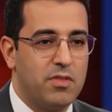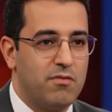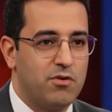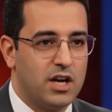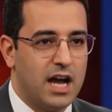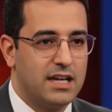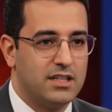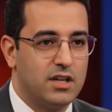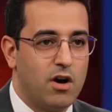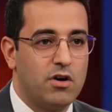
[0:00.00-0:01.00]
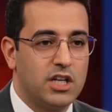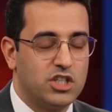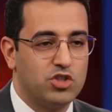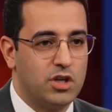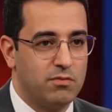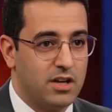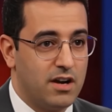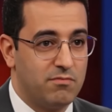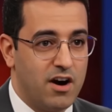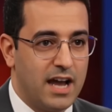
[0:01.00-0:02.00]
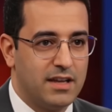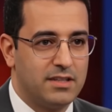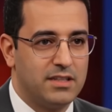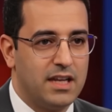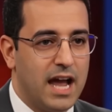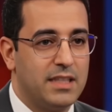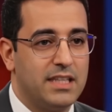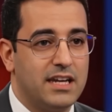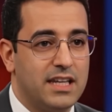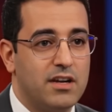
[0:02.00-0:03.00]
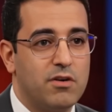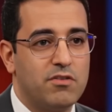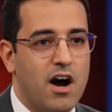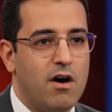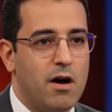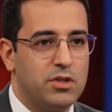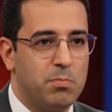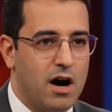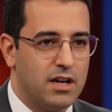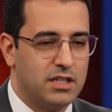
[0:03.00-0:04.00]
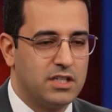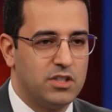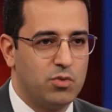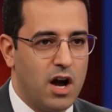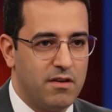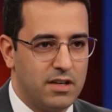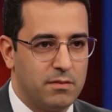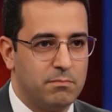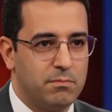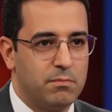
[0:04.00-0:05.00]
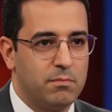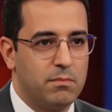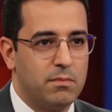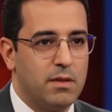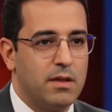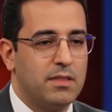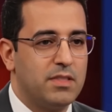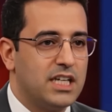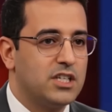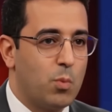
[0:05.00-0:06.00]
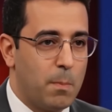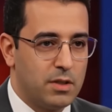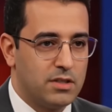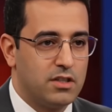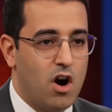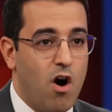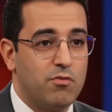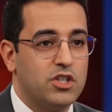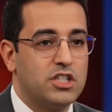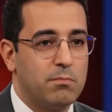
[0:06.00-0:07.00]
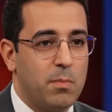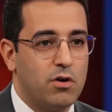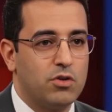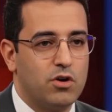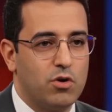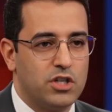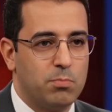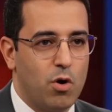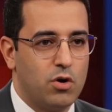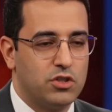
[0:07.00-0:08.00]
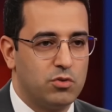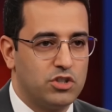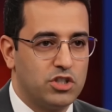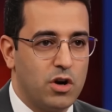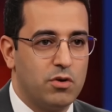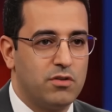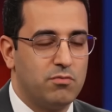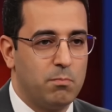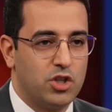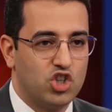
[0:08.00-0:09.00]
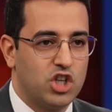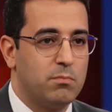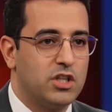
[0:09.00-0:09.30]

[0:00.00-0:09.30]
Africa has a long history of gun violence, and the illegal firearms market is thriving. These weapons, often smuggled across borders or stolen from legitimate